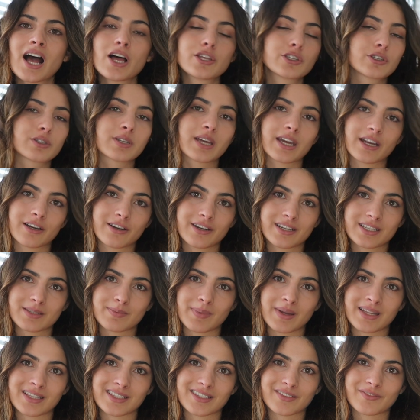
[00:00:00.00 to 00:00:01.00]
So they are
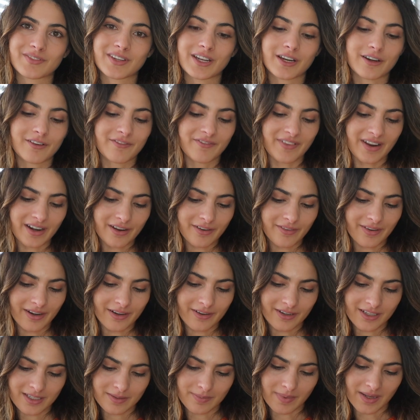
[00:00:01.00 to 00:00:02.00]
expensive. They are
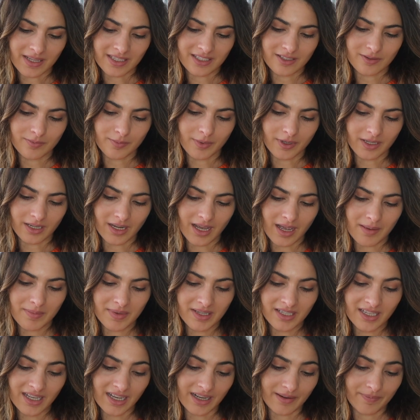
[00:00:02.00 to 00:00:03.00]
very expensive, but I
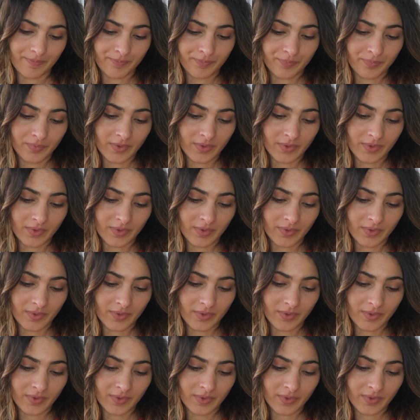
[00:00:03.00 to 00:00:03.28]
mean, yeah,